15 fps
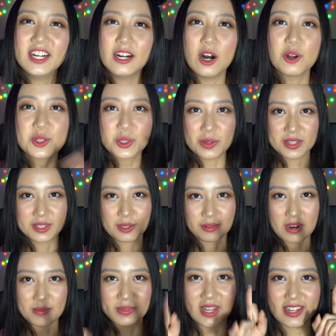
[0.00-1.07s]
Also
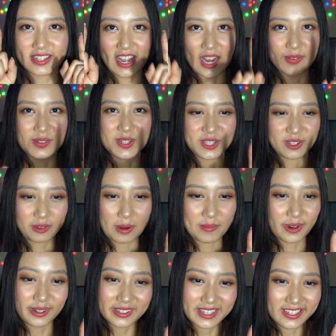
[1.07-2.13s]
Instagram. Yes, I have an Instagram
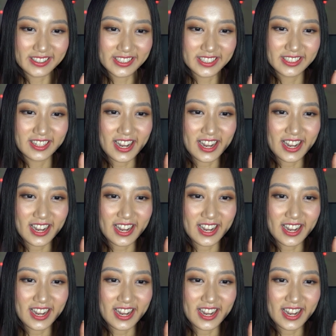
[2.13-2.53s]
art account.